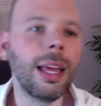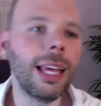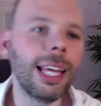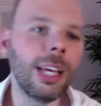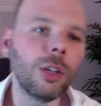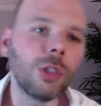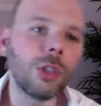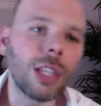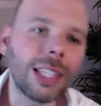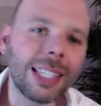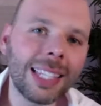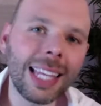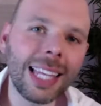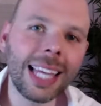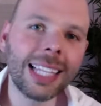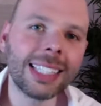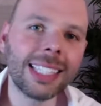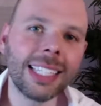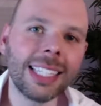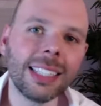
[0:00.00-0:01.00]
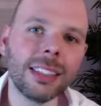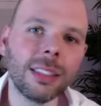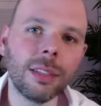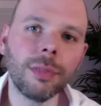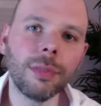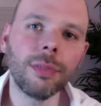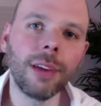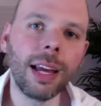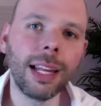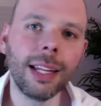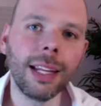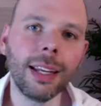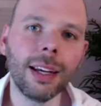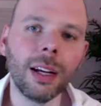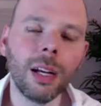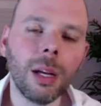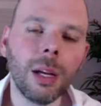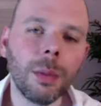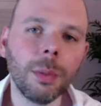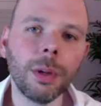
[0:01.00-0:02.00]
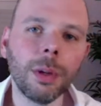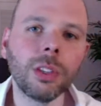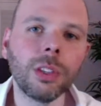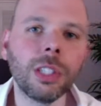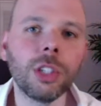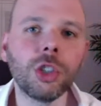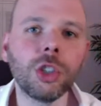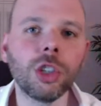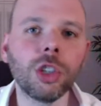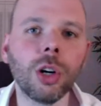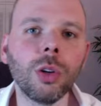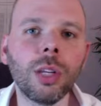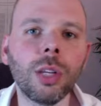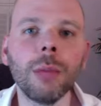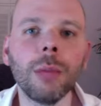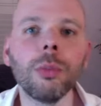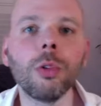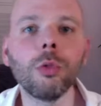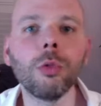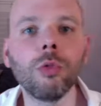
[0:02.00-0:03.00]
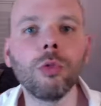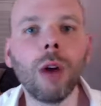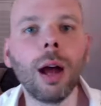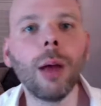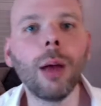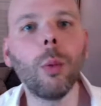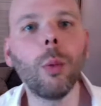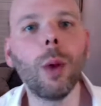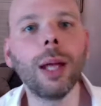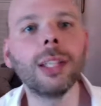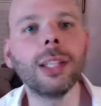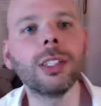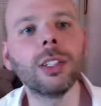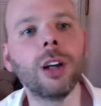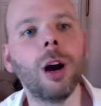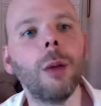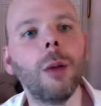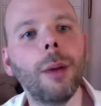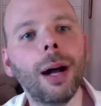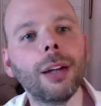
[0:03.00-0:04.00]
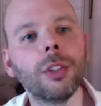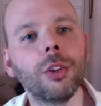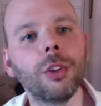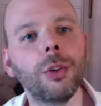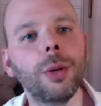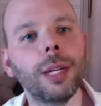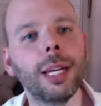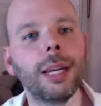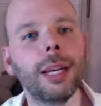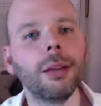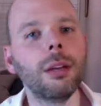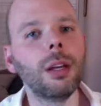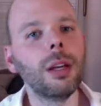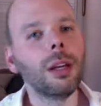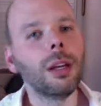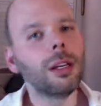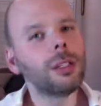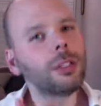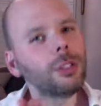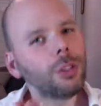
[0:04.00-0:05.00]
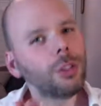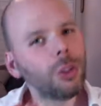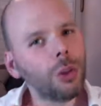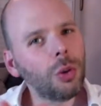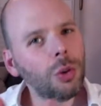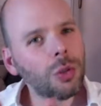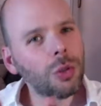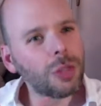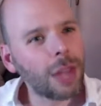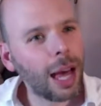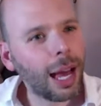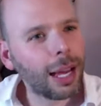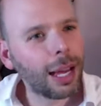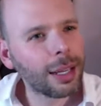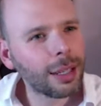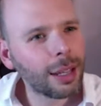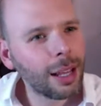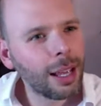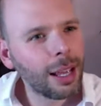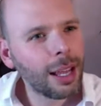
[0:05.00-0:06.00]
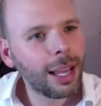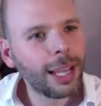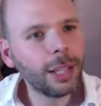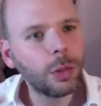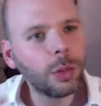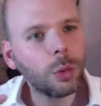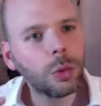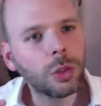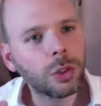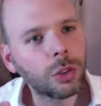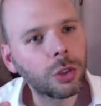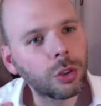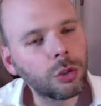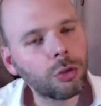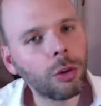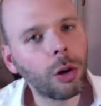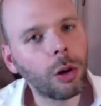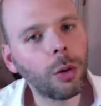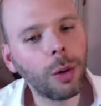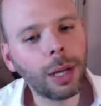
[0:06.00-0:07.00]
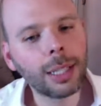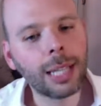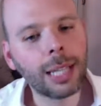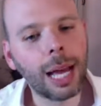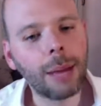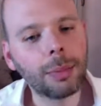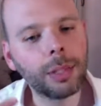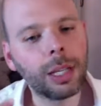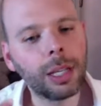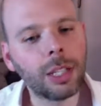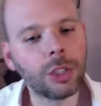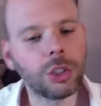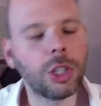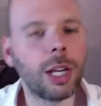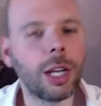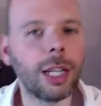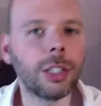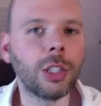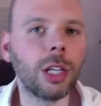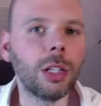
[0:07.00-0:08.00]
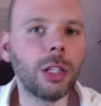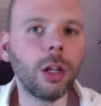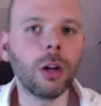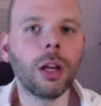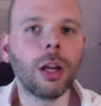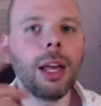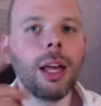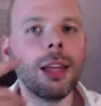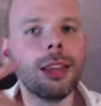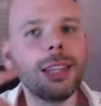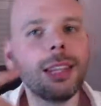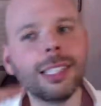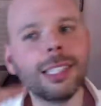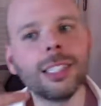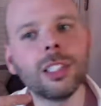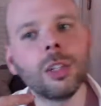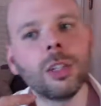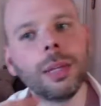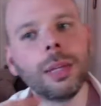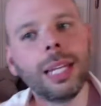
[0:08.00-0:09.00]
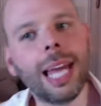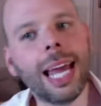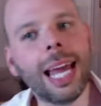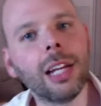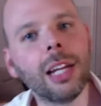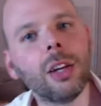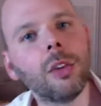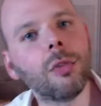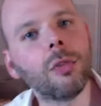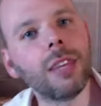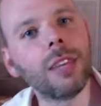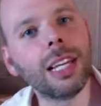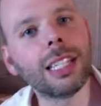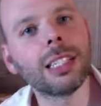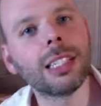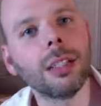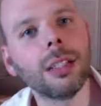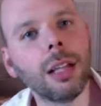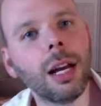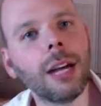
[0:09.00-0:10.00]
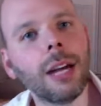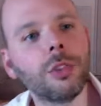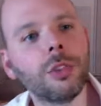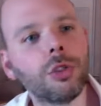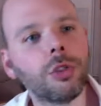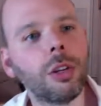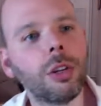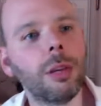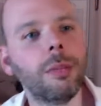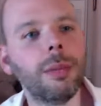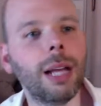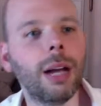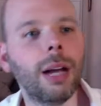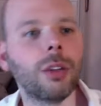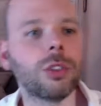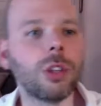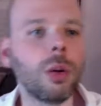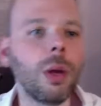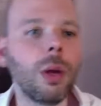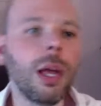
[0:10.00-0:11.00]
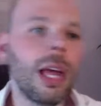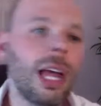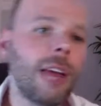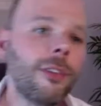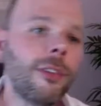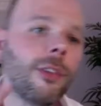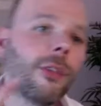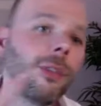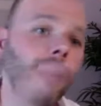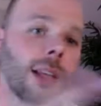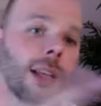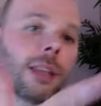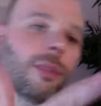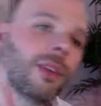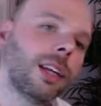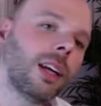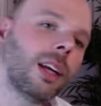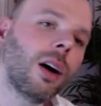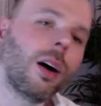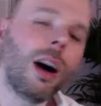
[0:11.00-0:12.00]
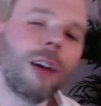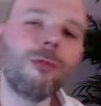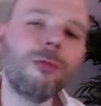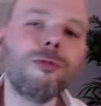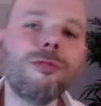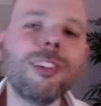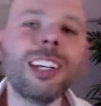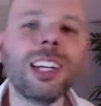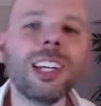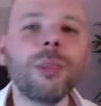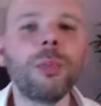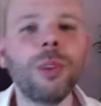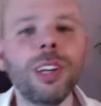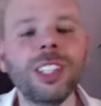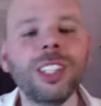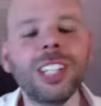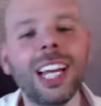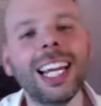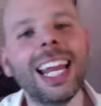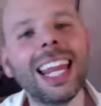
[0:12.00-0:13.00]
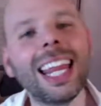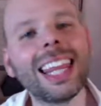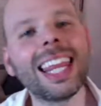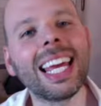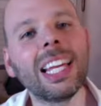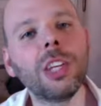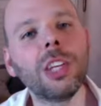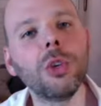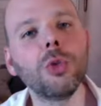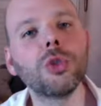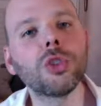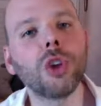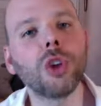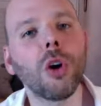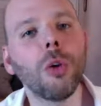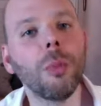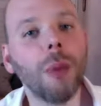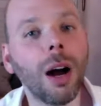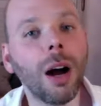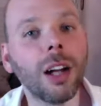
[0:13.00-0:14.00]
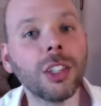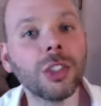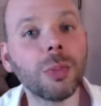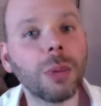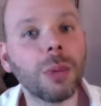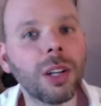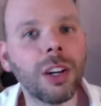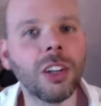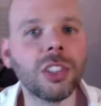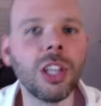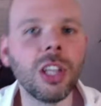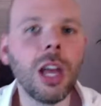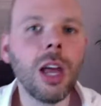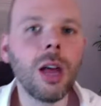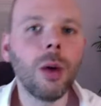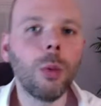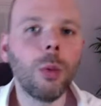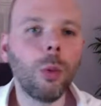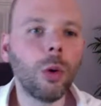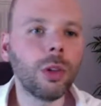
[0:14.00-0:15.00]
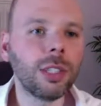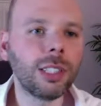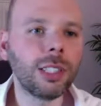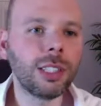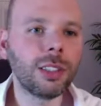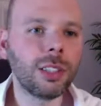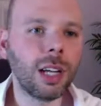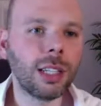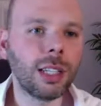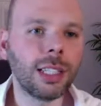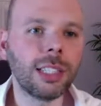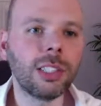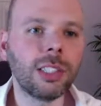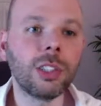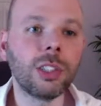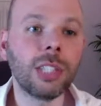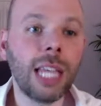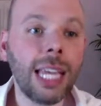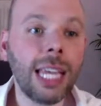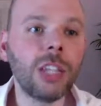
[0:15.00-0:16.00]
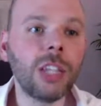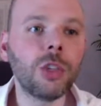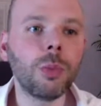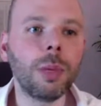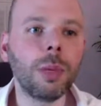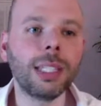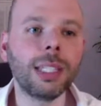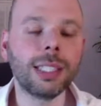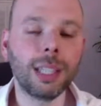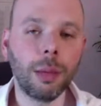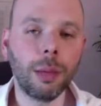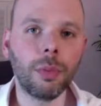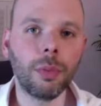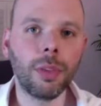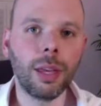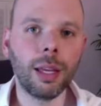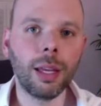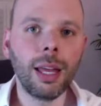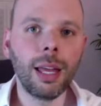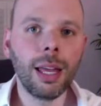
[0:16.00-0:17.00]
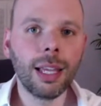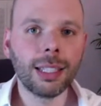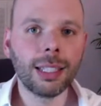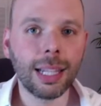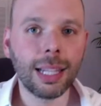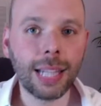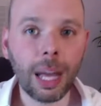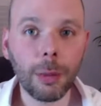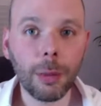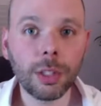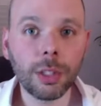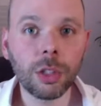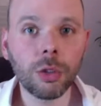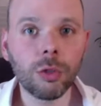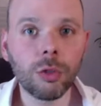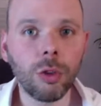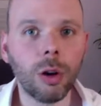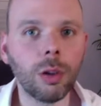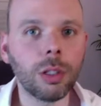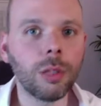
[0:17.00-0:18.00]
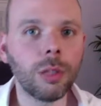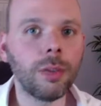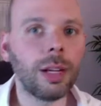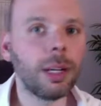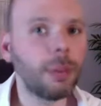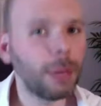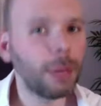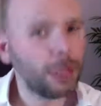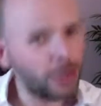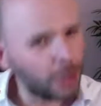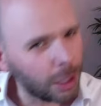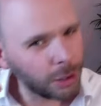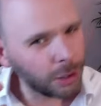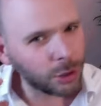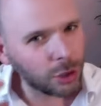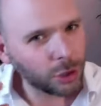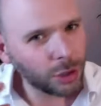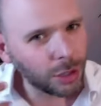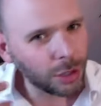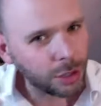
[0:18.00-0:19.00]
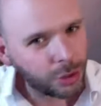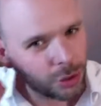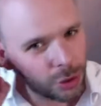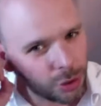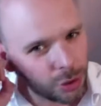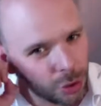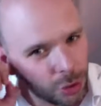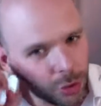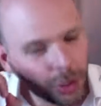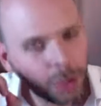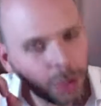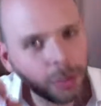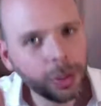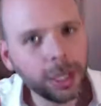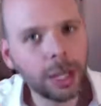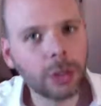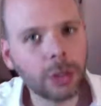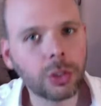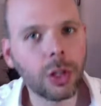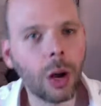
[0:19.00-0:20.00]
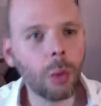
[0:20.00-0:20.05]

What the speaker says: He was addicted to failure because it showed him the right way to go about doing it. Use that in order to grow, adapt, and change. And look, this is going to be the end of this live stream now. So if you've liked the video, I really appreciate it. Thank you so much, because what this has done is teach me something. It's allowed me to grow and develop and just do something else.